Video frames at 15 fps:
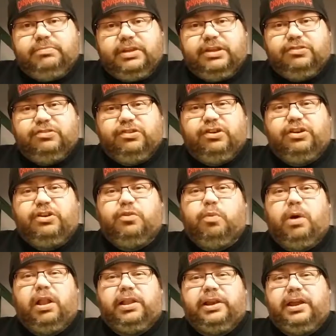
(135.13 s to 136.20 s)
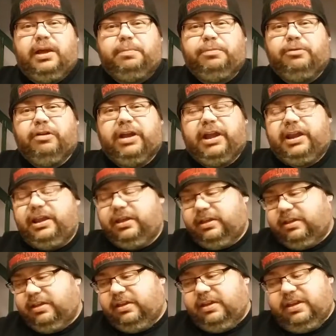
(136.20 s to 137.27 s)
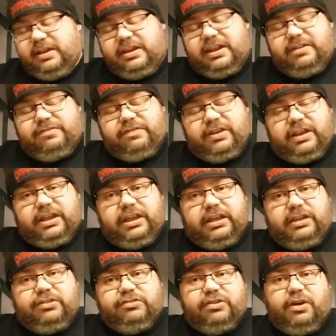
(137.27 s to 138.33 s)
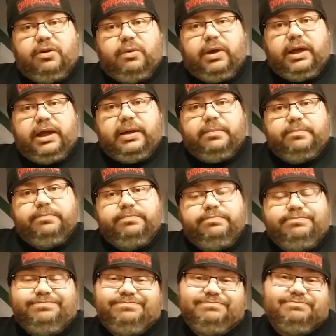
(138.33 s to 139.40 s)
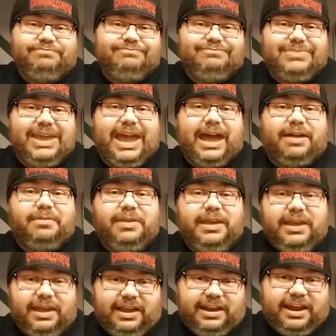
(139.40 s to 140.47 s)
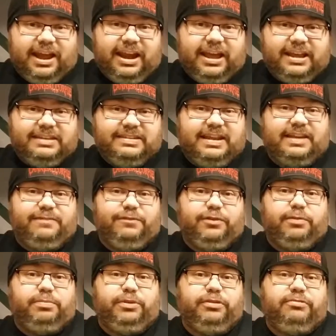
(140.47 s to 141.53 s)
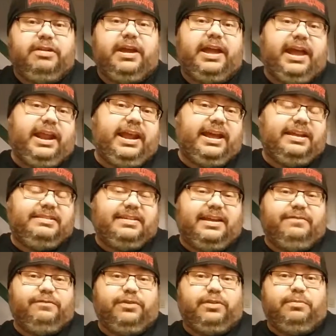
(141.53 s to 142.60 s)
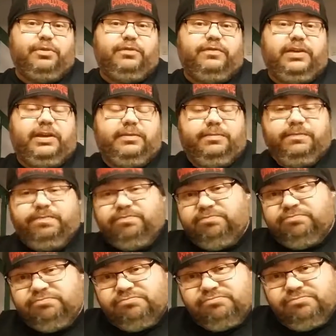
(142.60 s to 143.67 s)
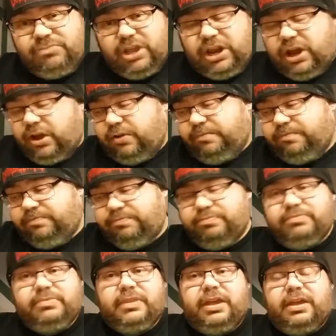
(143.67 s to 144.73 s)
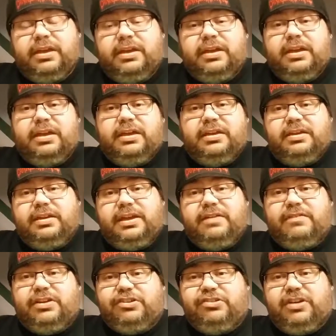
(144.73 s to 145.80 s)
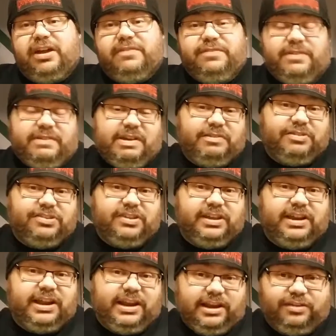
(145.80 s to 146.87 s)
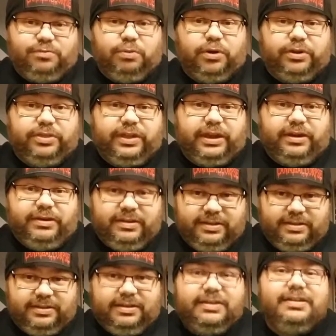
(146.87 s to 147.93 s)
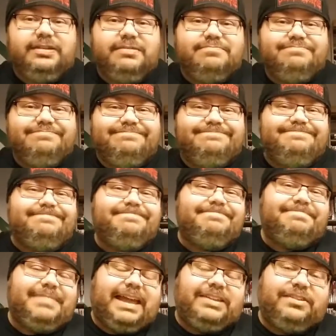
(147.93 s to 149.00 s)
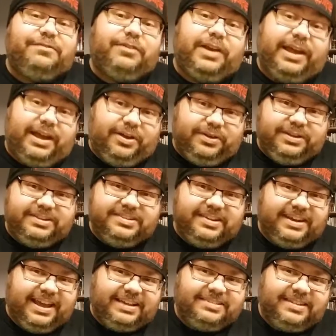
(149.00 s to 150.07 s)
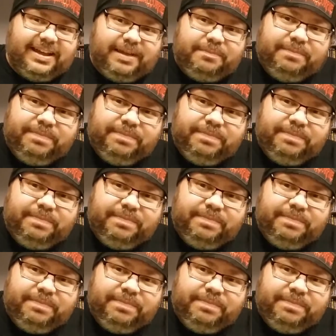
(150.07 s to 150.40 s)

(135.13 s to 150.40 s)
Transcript: it's a good quality upgrade definitely. So, um, yeah, nine out of ten for the Blu-ray, eight out of ten for the movie. You know, give it a shot if you've never seen it. It's worth it. That's it for now. See you next time.